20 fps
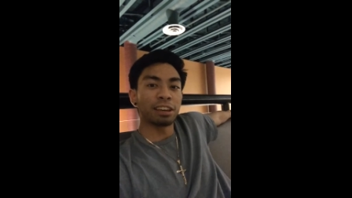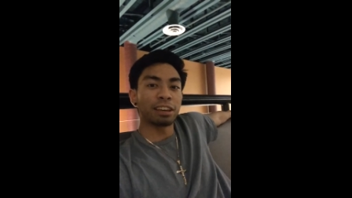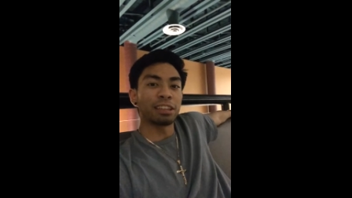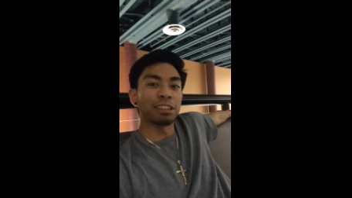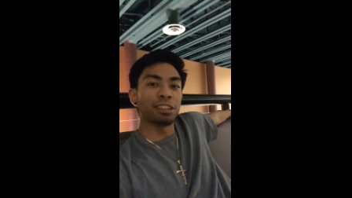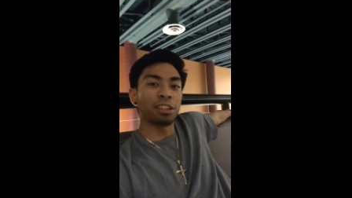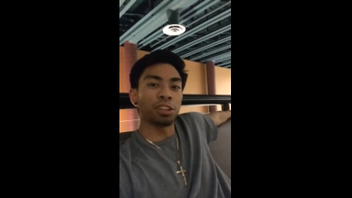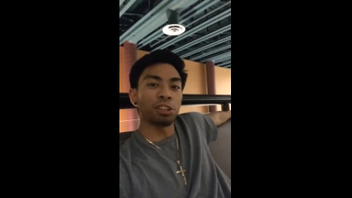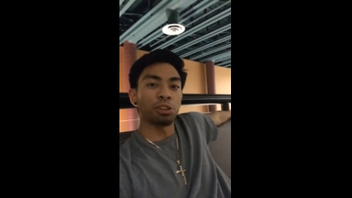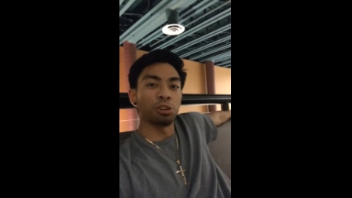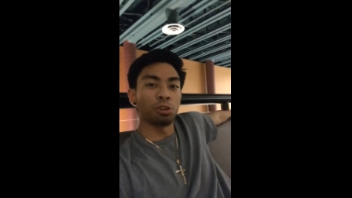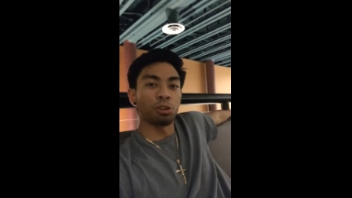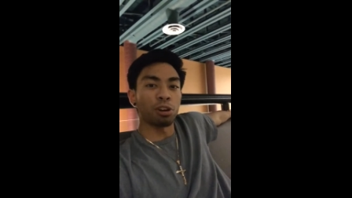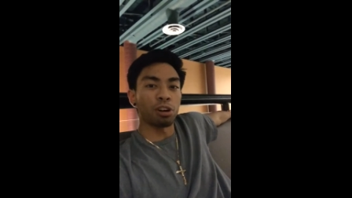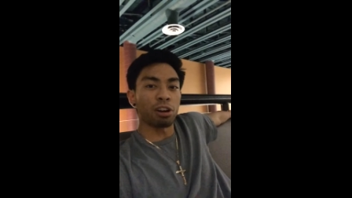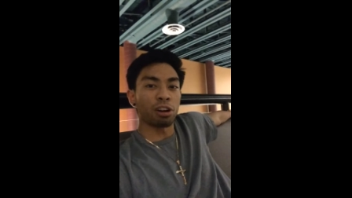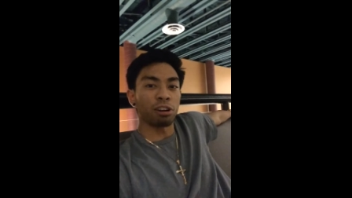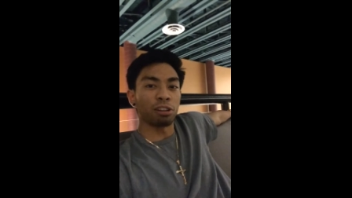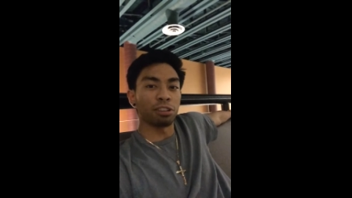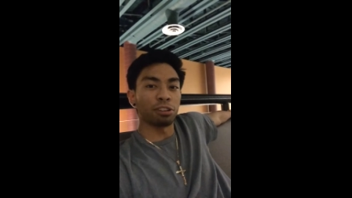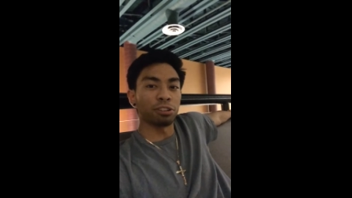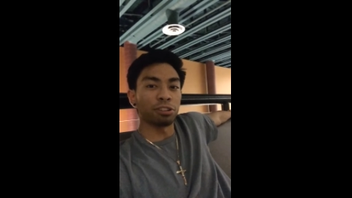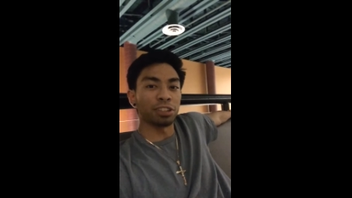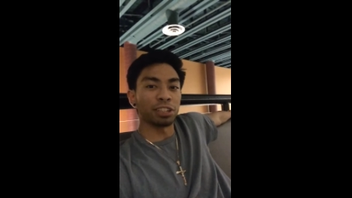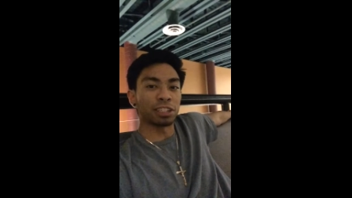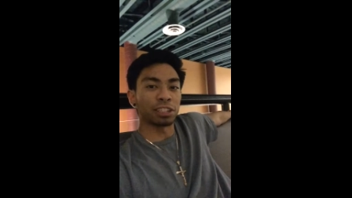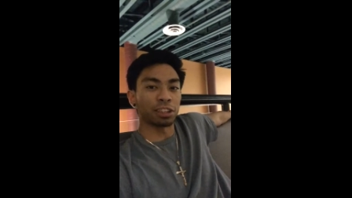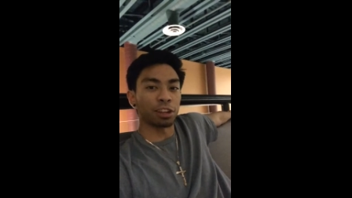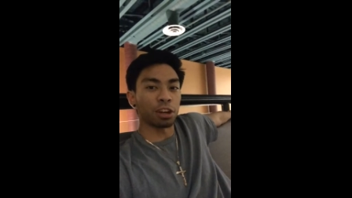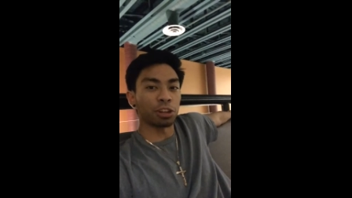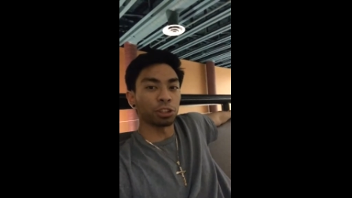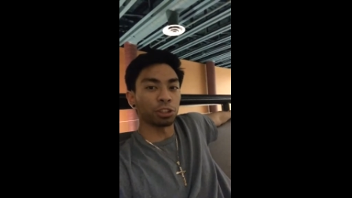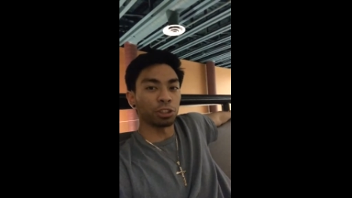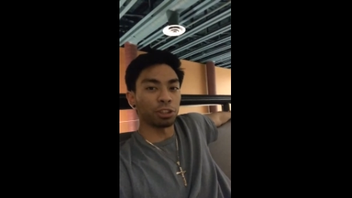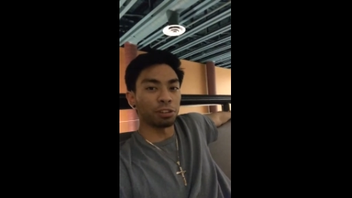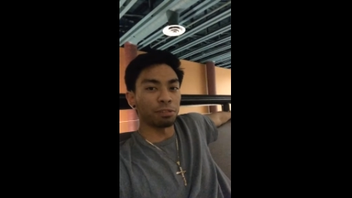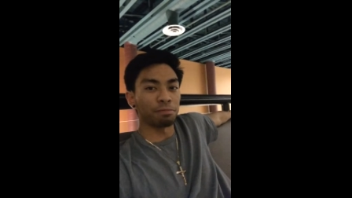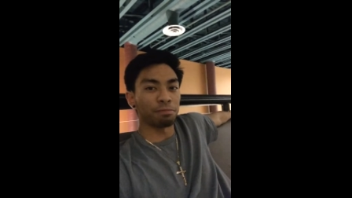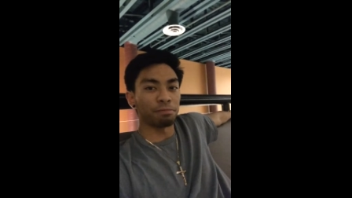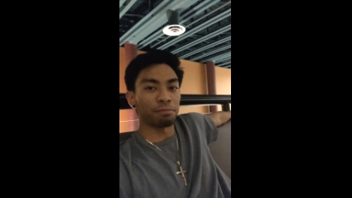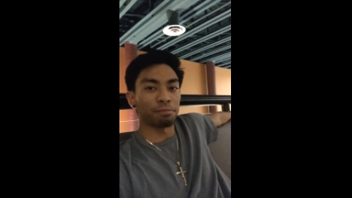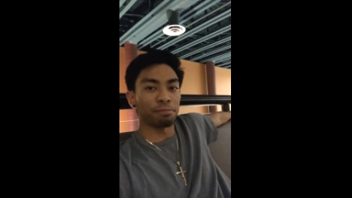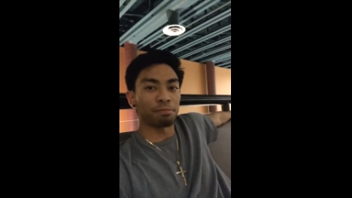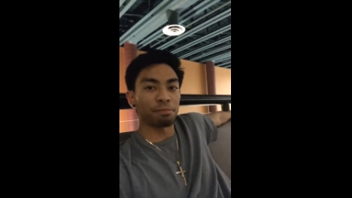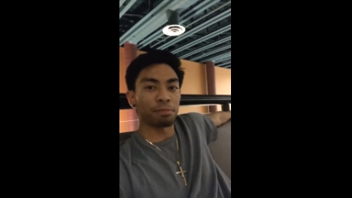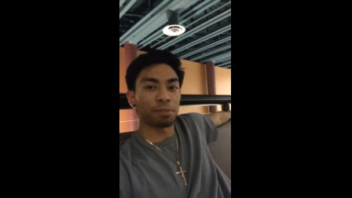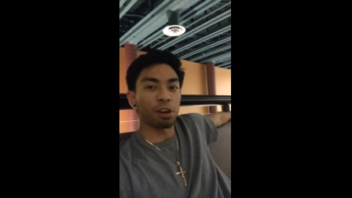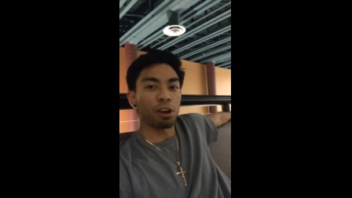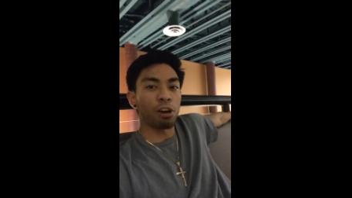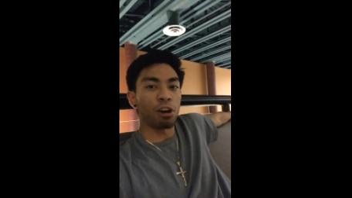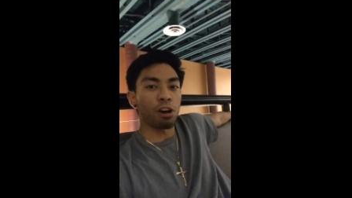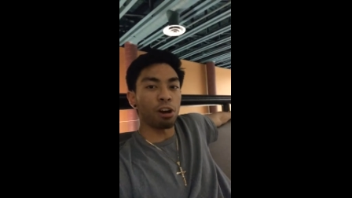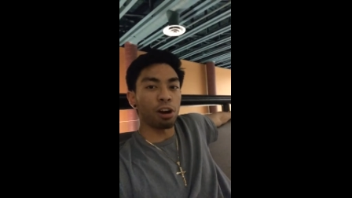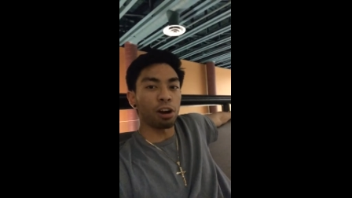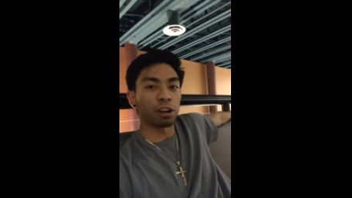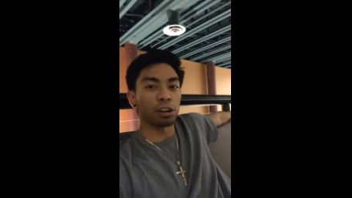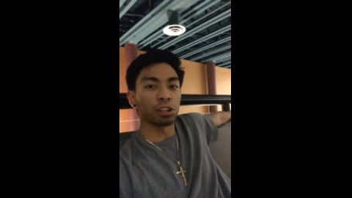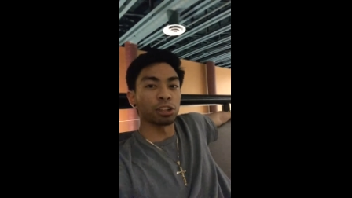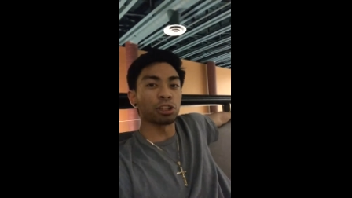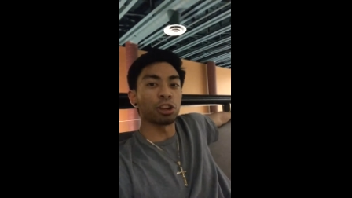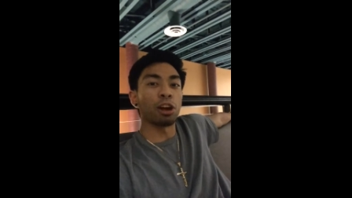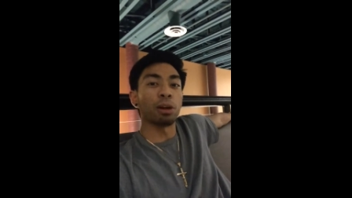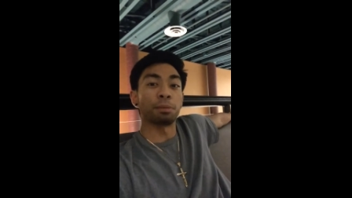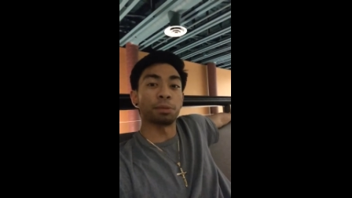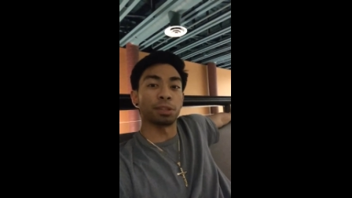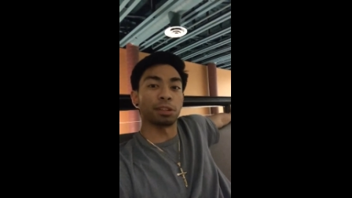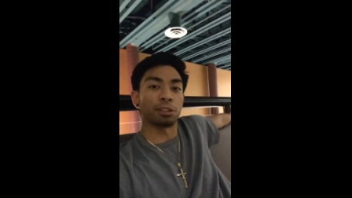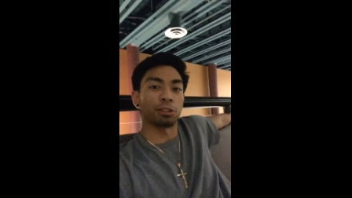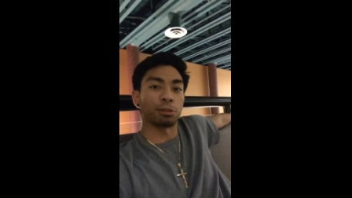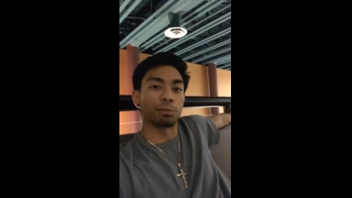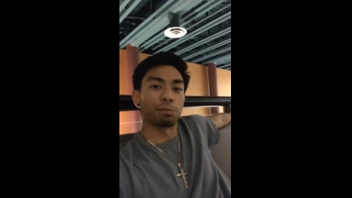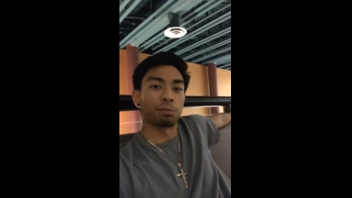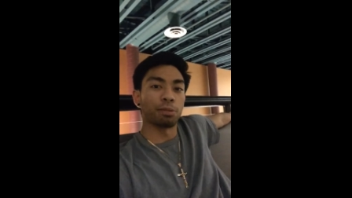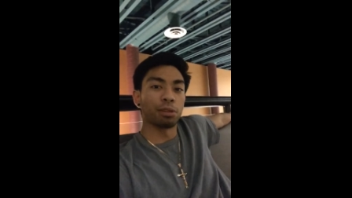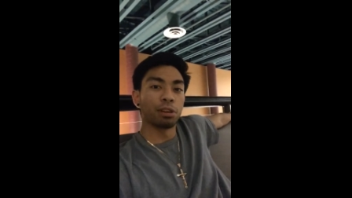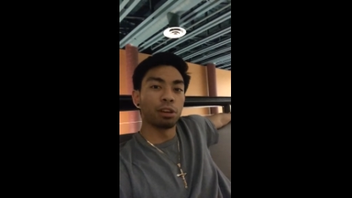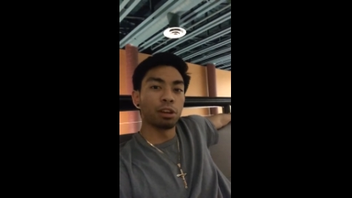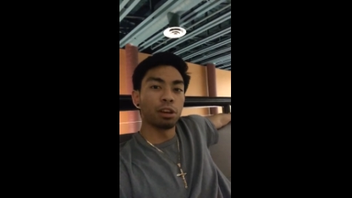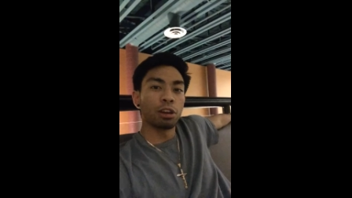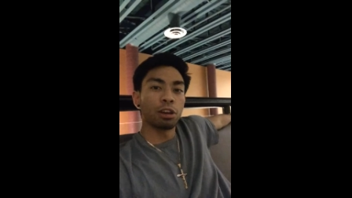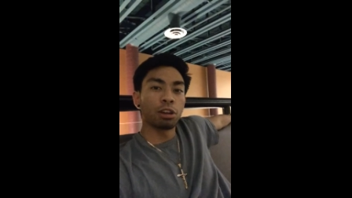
continue our little discussion on solipsism.